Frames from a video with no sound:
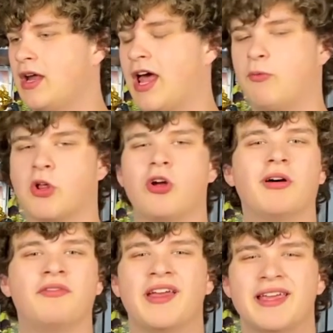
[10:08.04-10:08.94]
I don't want to
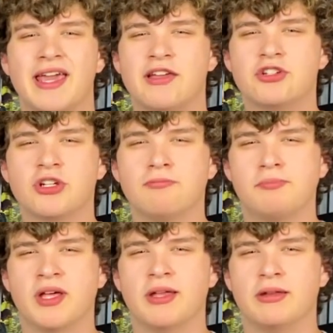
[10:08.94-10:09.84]
call it vacation,
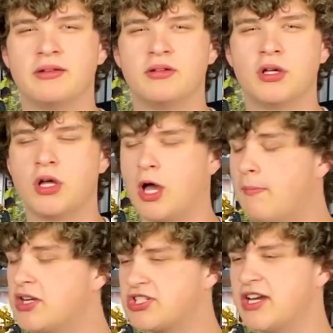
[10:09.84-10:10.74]
but a
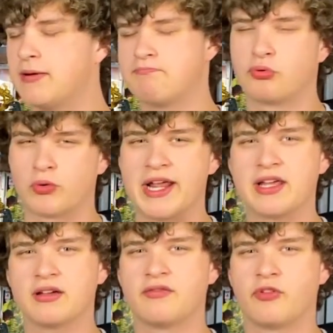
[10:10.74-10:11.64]
much needed
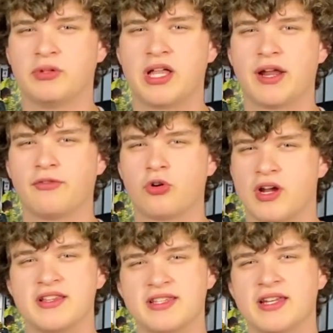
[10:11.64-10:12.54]
break from a lot of
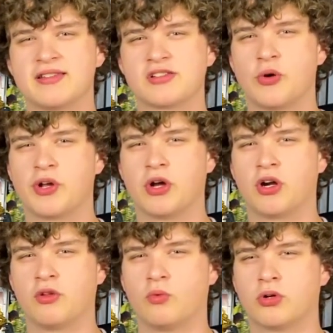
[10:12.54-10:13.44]
craziness going
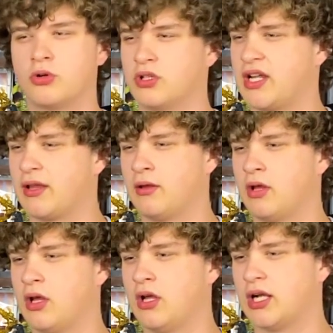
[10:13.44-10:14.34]
on in the world,
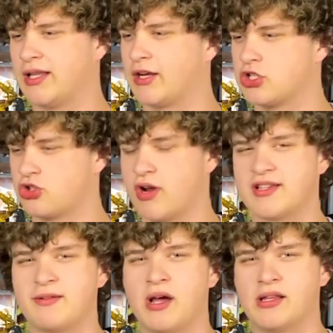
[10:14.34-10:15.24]
a lot of
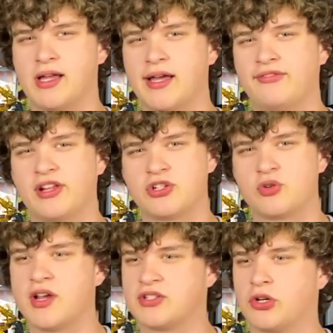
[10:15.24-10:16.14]
stress in my life, a lot of
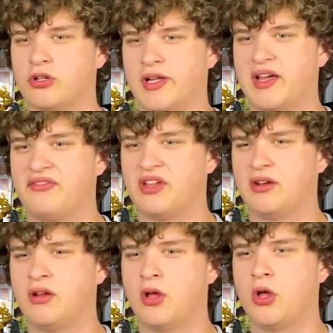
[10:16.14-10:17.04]
stress in her life,
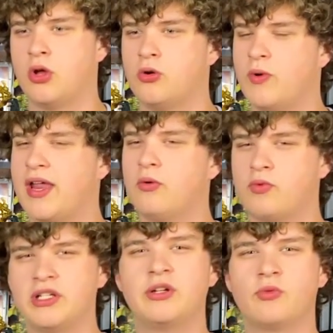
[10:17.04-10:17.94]
and we had a
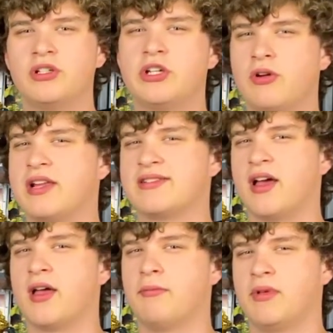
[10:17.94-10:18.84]
really, really great
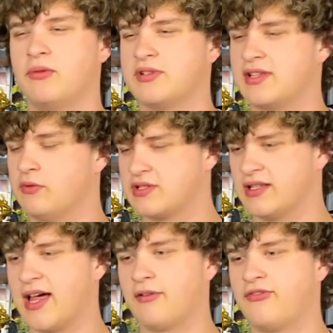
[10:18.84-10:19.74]
time. It was a
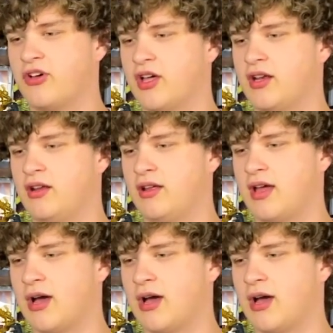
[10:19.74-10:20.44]
lot of fun.